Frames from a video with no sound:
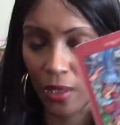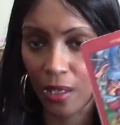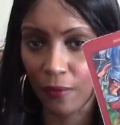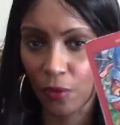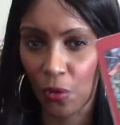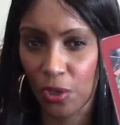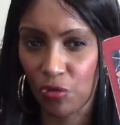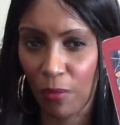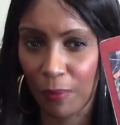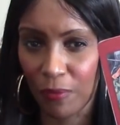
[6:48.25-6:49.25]
King of
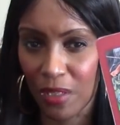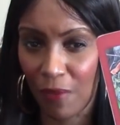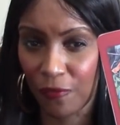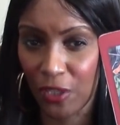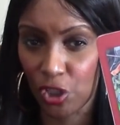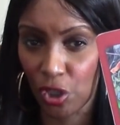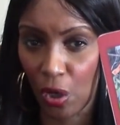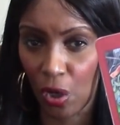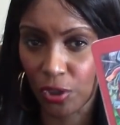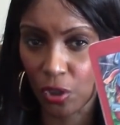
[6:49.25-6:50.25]
Coins, remember, is the finished
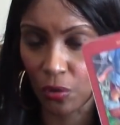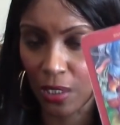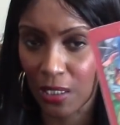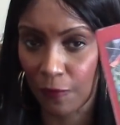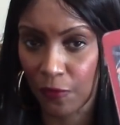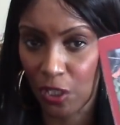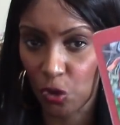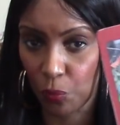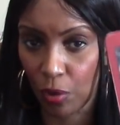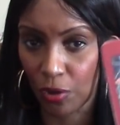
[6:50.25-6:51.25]
article, he's the
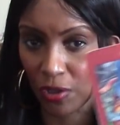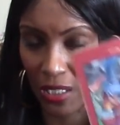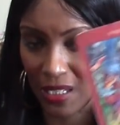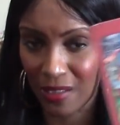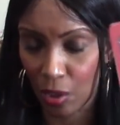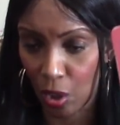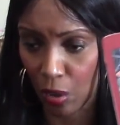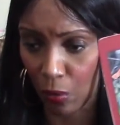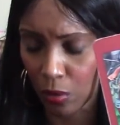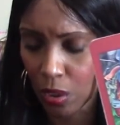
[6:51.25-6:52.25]
finished product, he's the
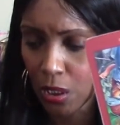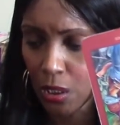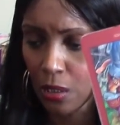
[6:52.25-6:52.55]
goal.